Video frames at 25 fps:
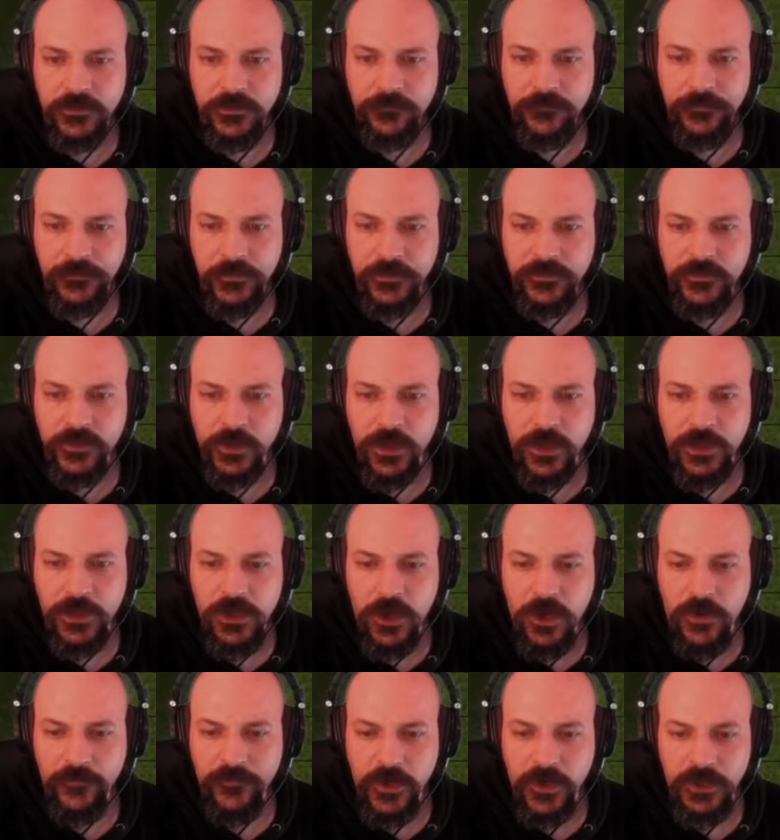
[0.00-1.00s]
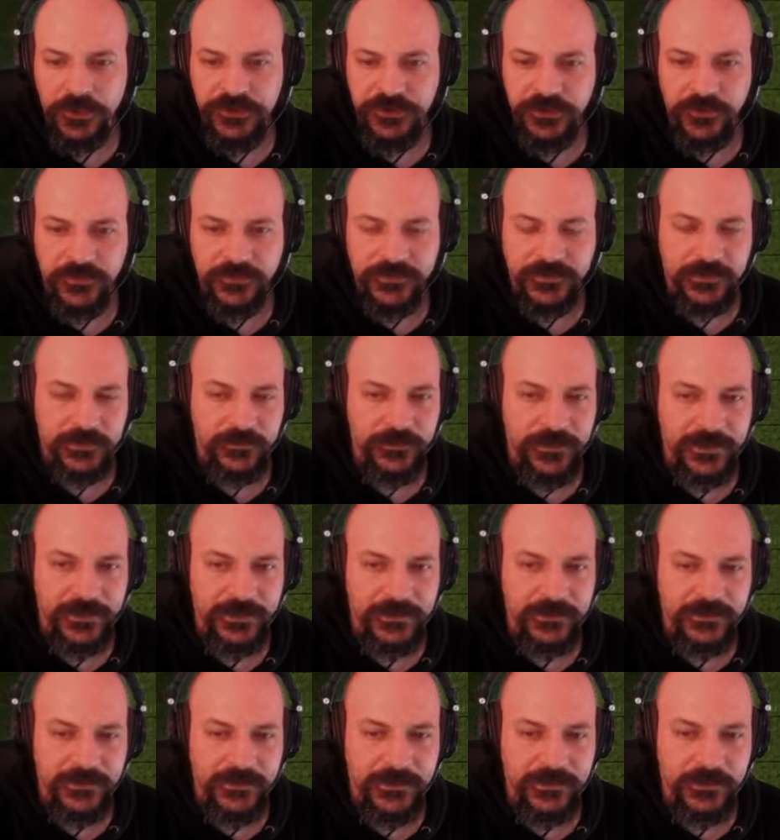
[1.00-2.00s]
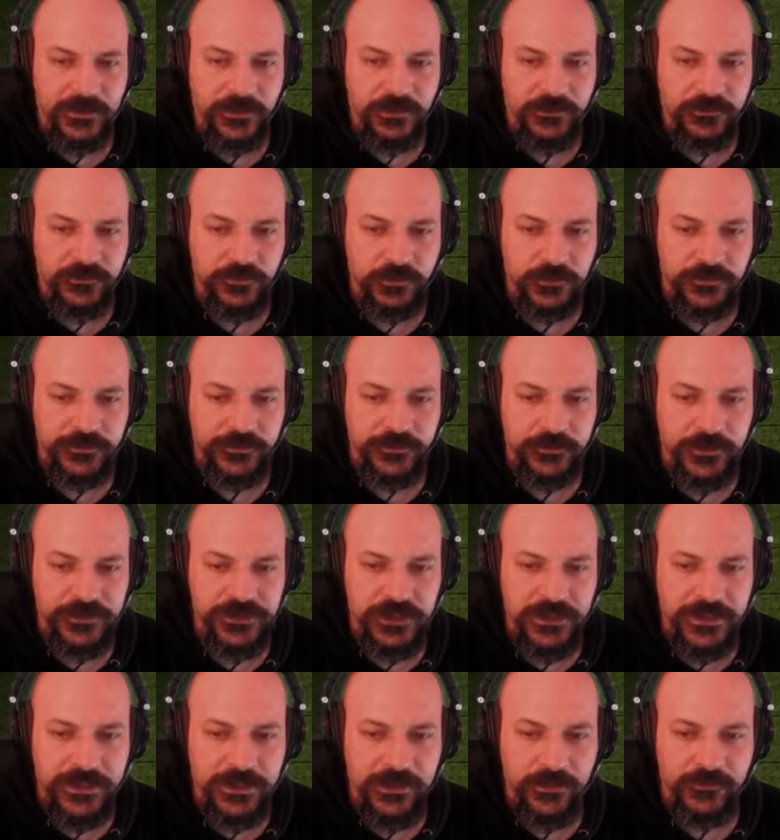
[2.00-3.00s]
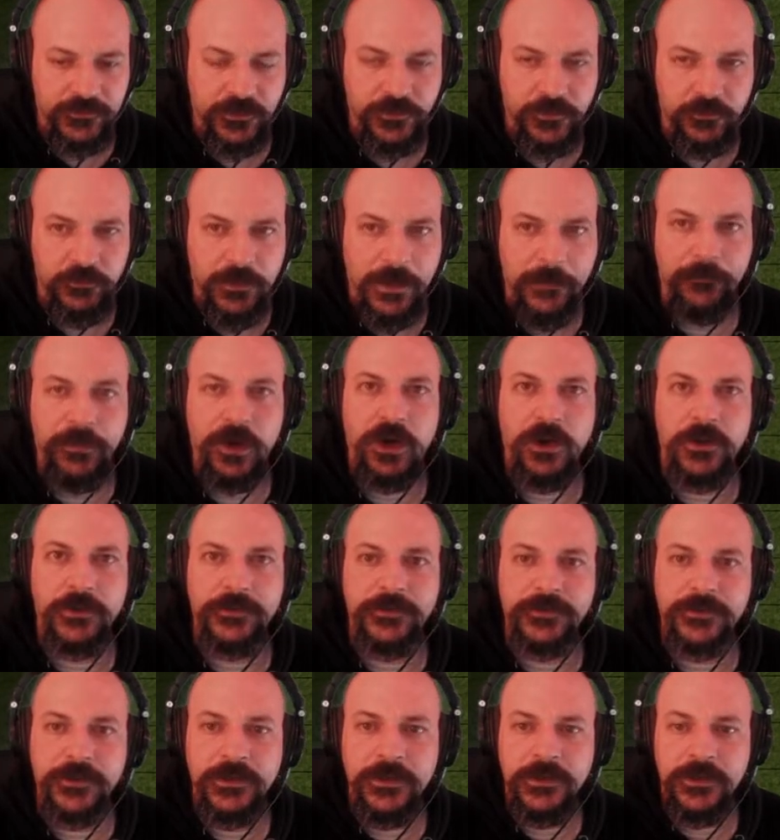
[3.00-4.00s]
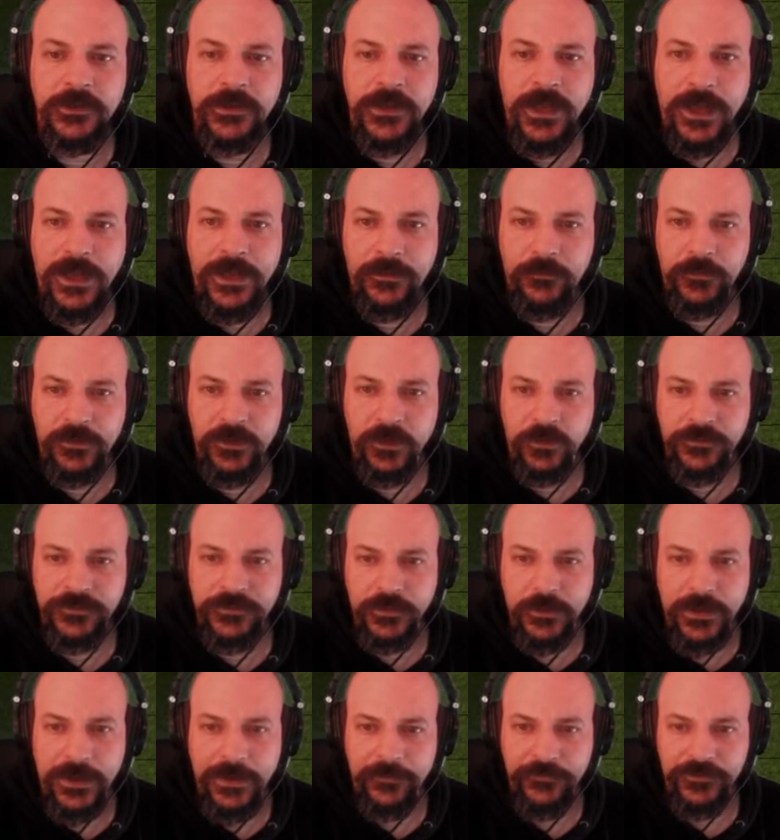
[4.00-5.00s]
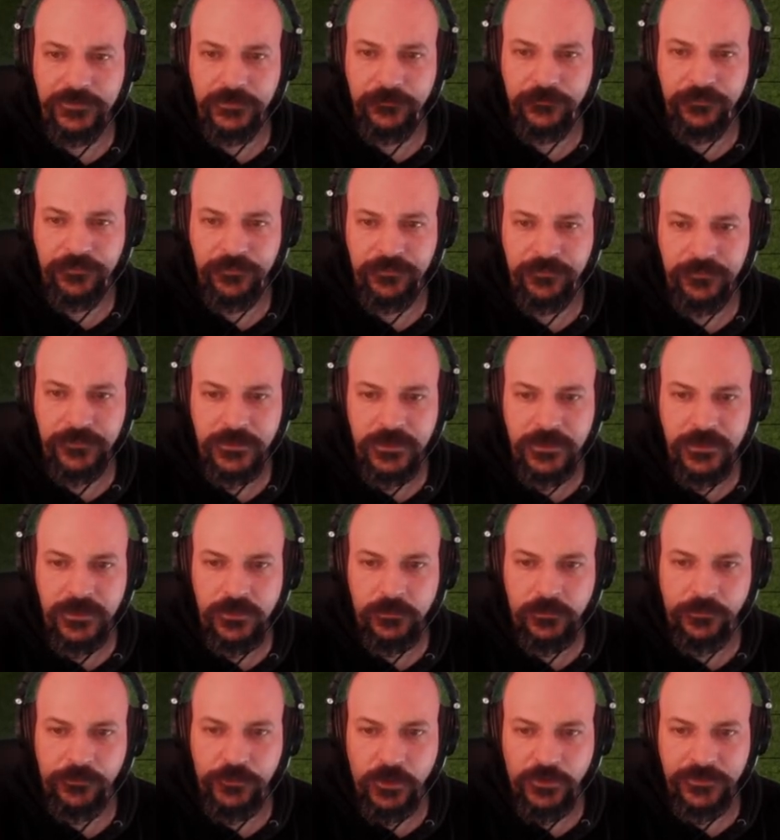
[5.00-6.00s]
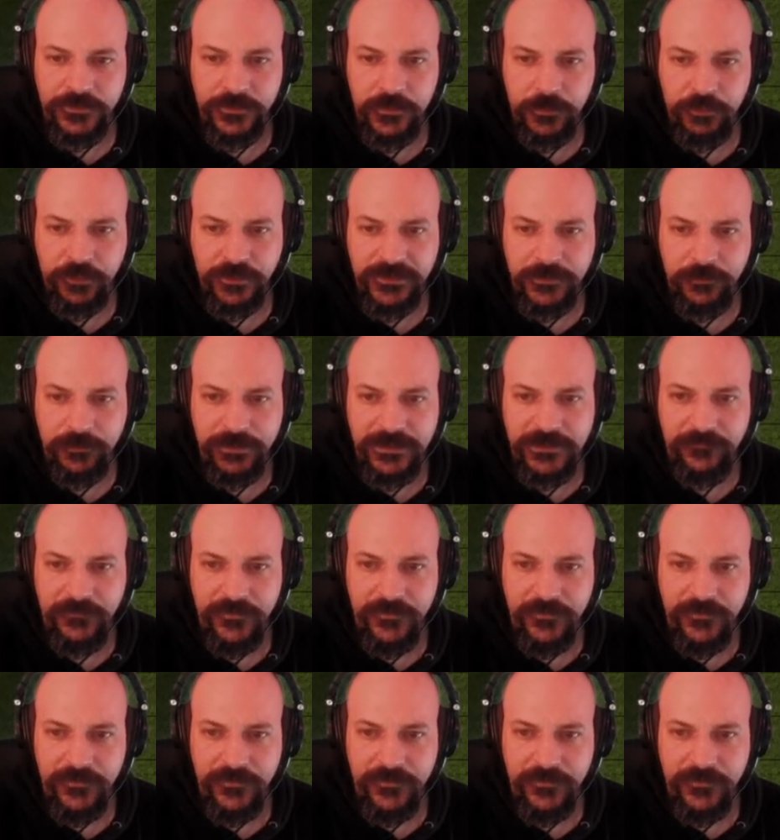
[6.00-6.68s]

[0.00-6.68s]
We've got a lot of archers. They're going to struggle to actually hit us on the ramparts. And we also have we've got some pretty beefy